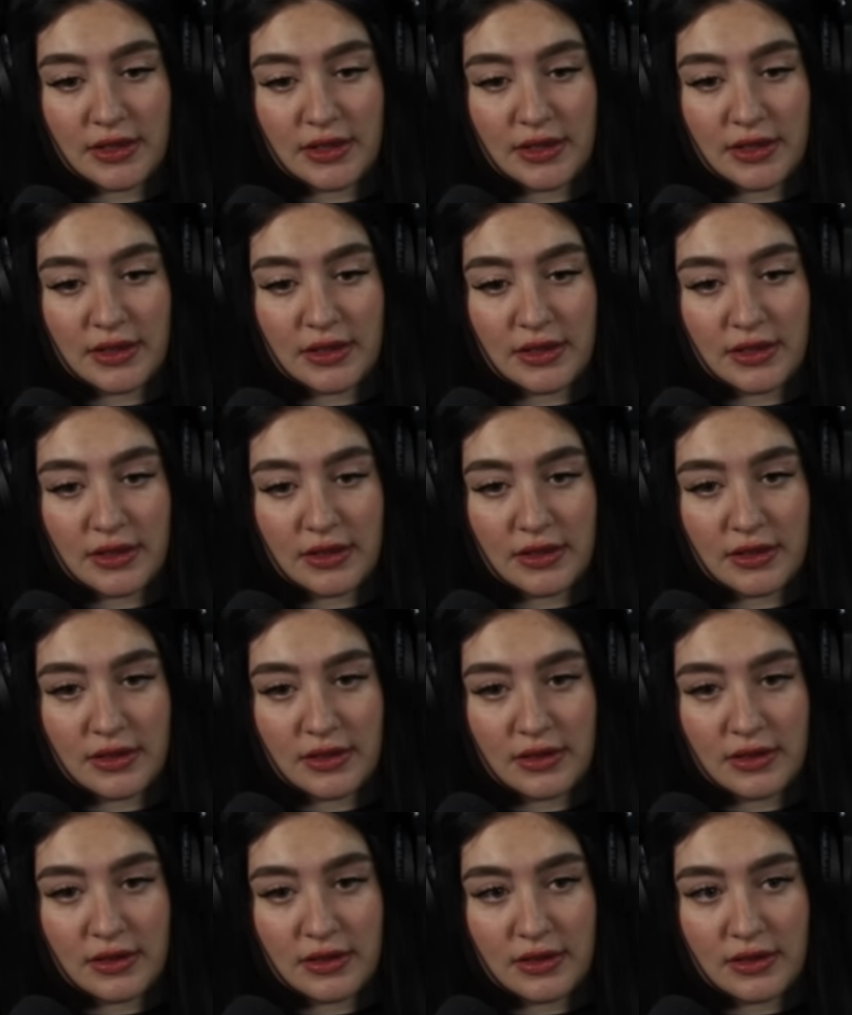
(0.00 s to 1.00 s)

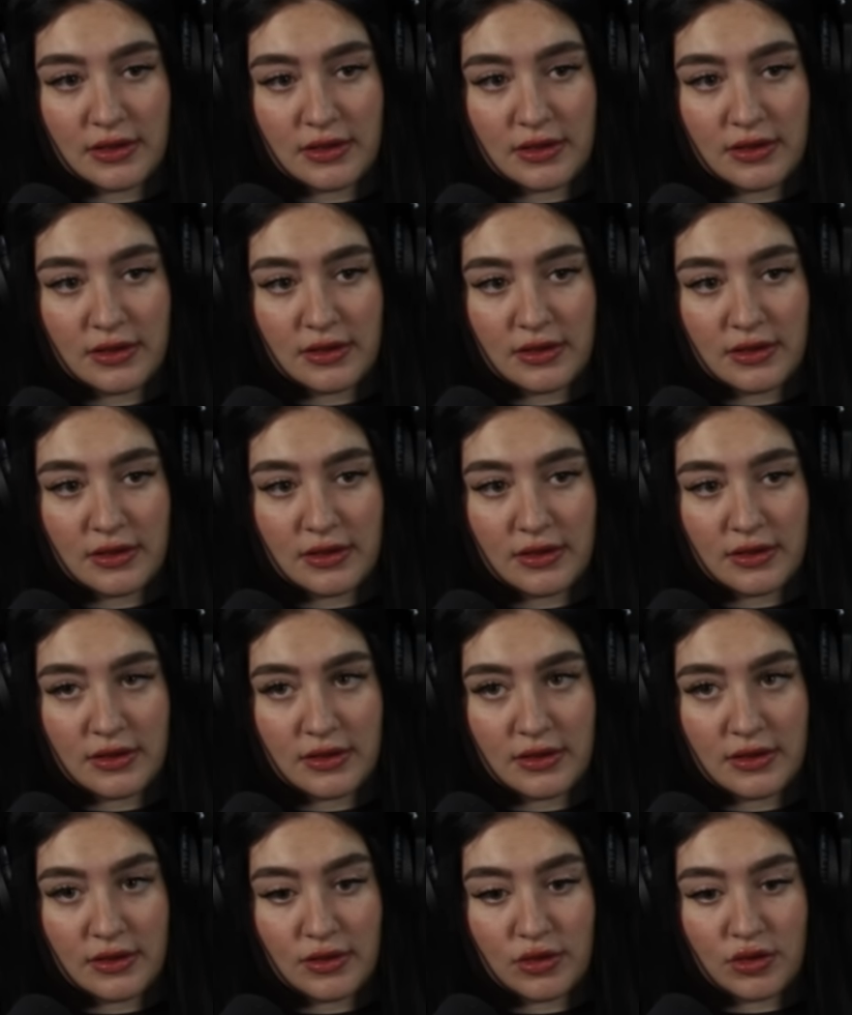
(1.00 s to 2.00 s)

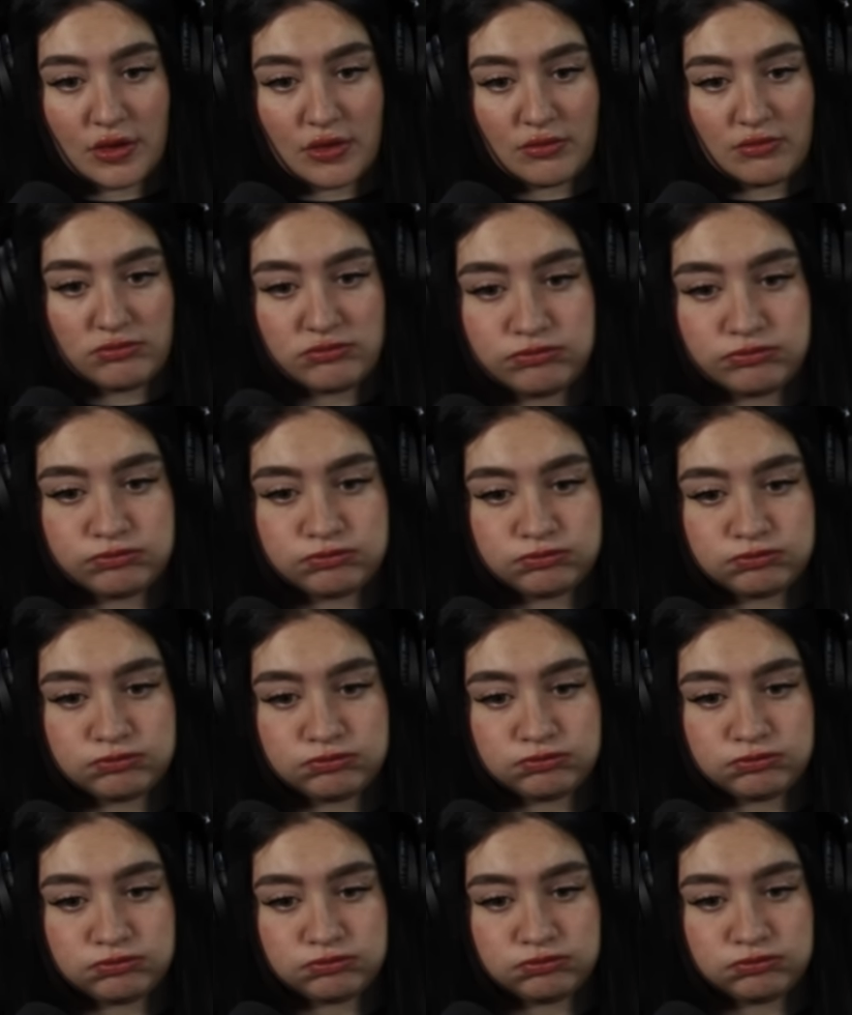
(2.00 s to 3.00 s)

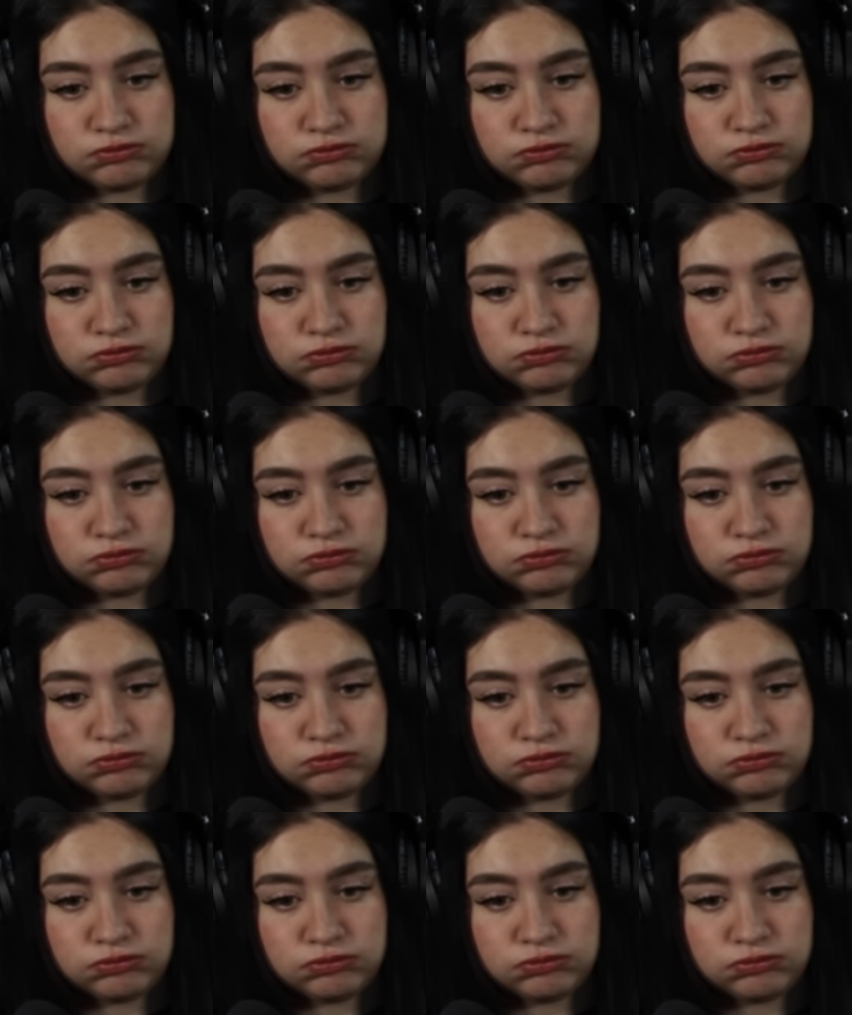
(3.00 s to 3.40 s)
No words are spoken by the person on screen.